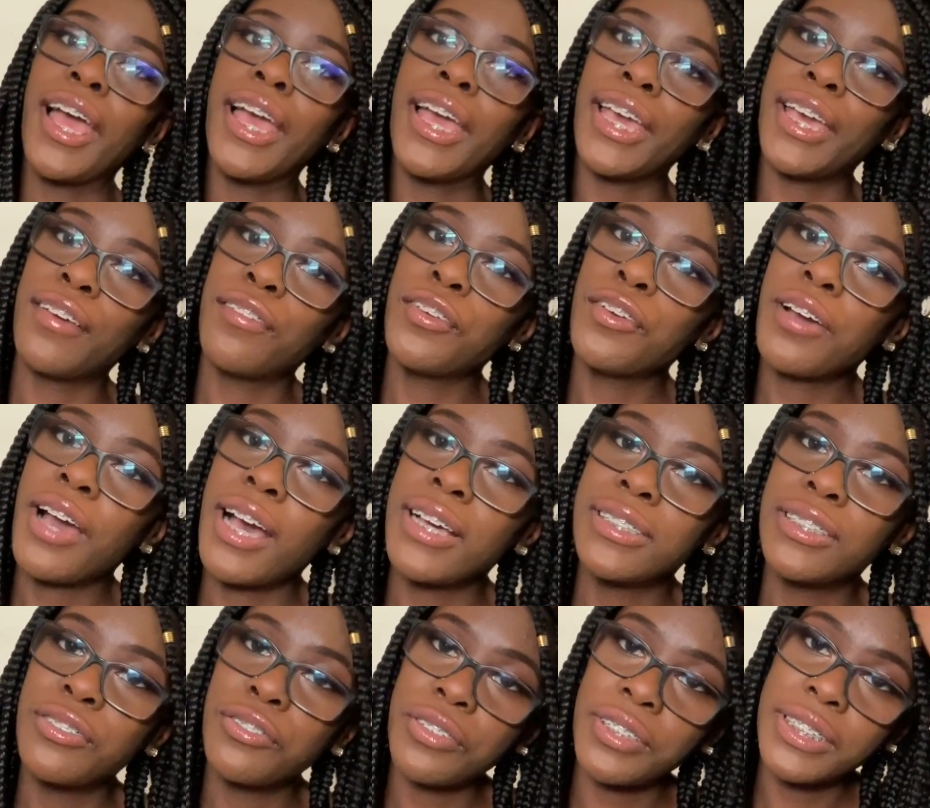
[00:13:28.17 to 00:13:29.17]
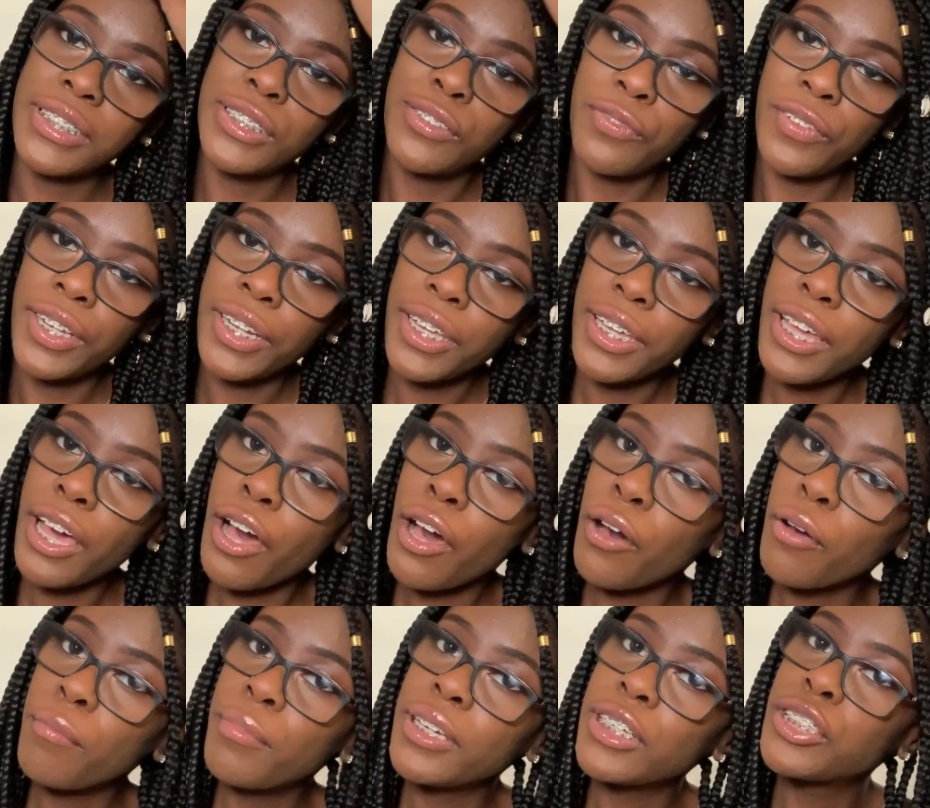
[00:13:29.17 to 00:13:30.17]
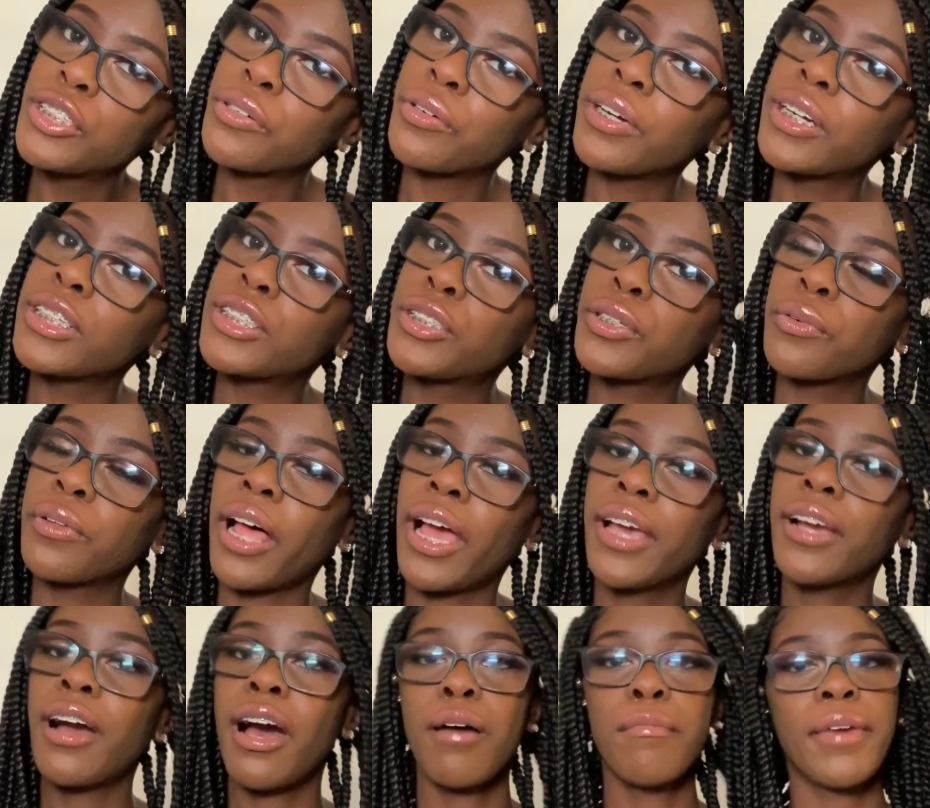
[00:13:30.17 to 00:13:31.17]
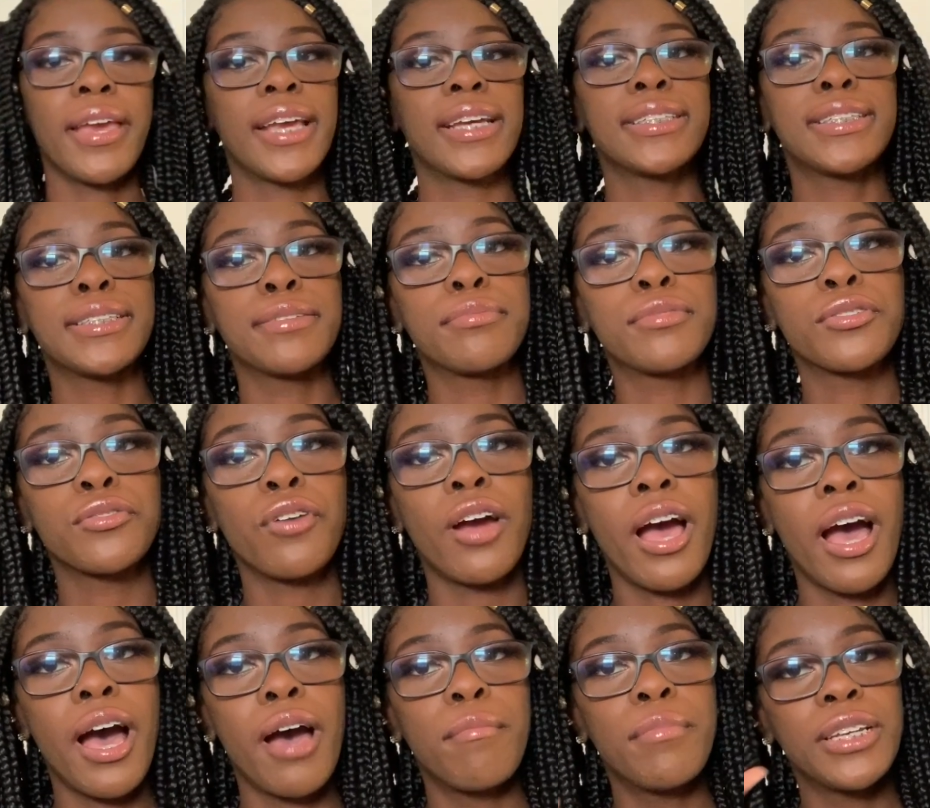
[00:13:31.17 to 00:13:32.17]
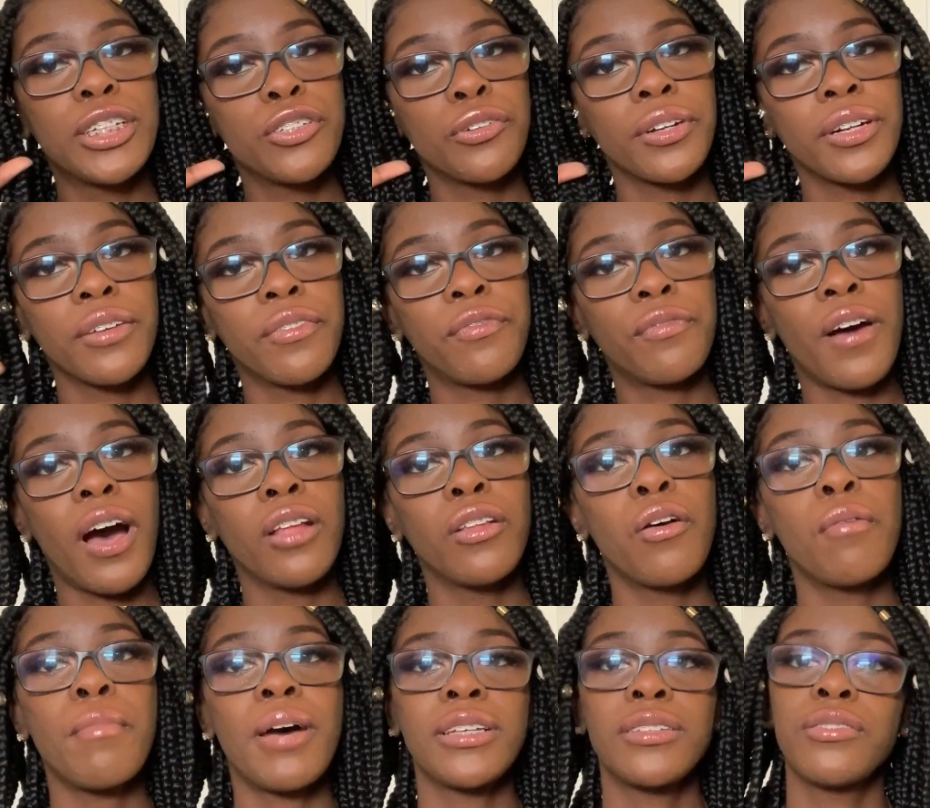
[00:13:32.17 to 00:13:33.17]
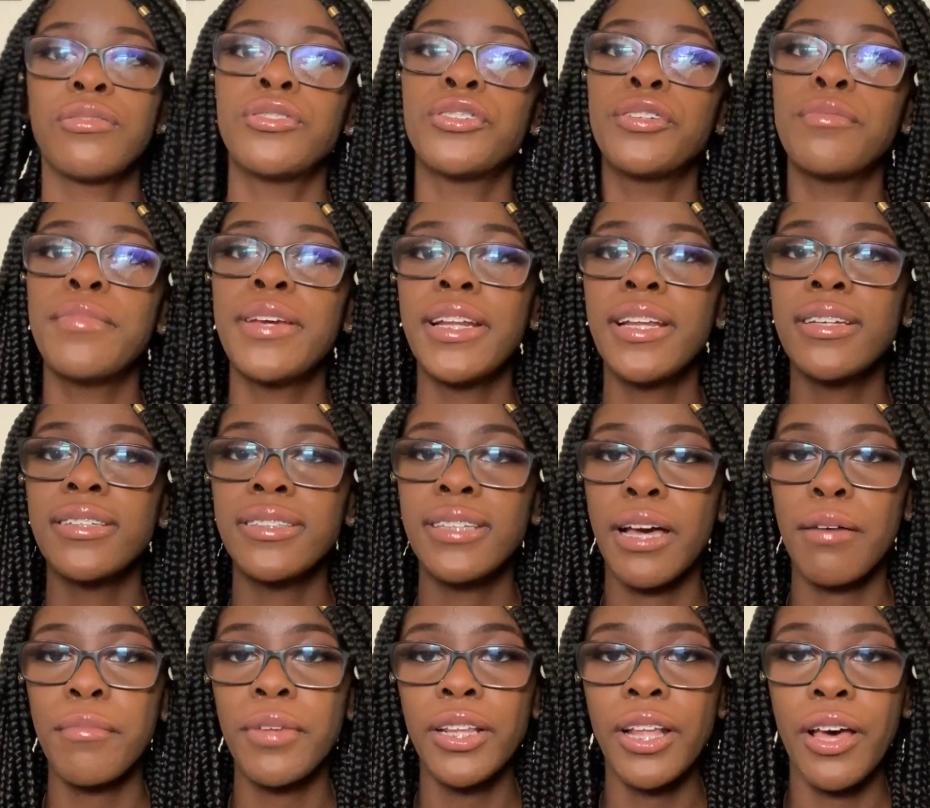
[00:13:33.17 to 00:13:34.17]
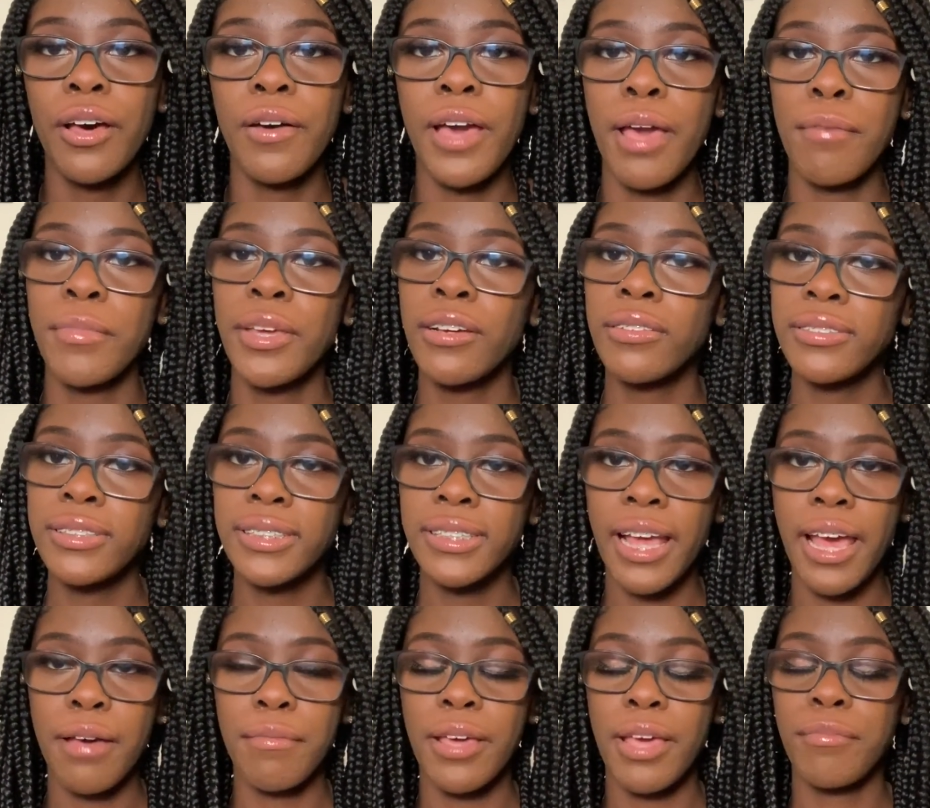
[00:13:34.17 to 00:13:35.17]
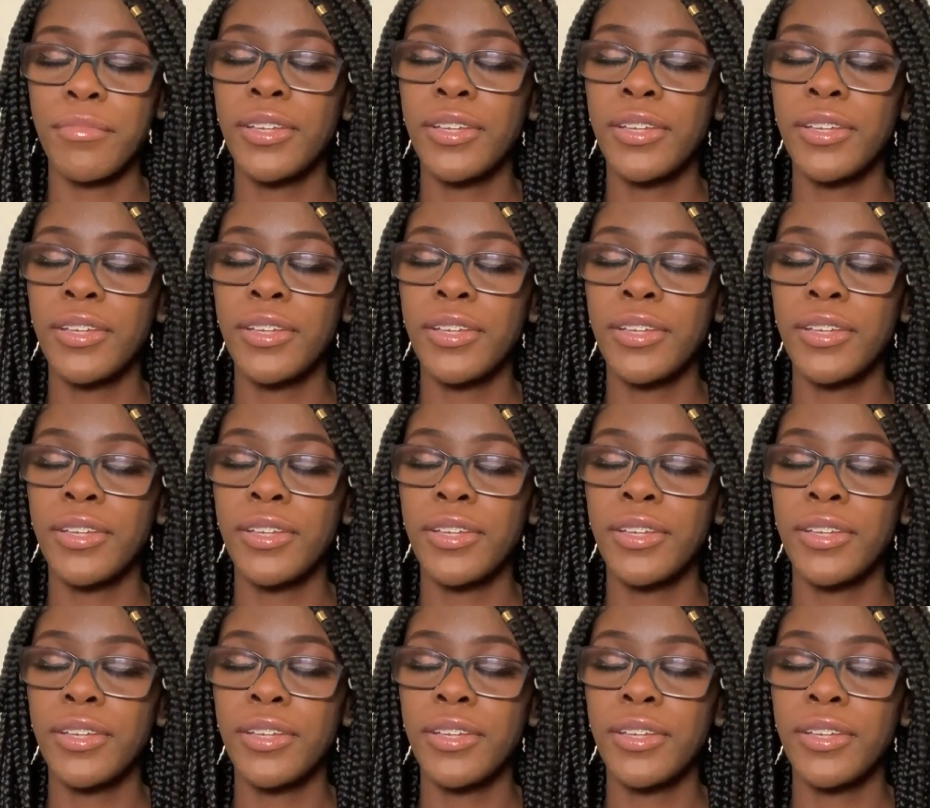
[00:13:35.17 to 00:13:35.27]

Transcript: if you guys enjoyed this video, be sure to like, comment, and subscribe. Be sure to follow my social medias down below. Add me on Snap.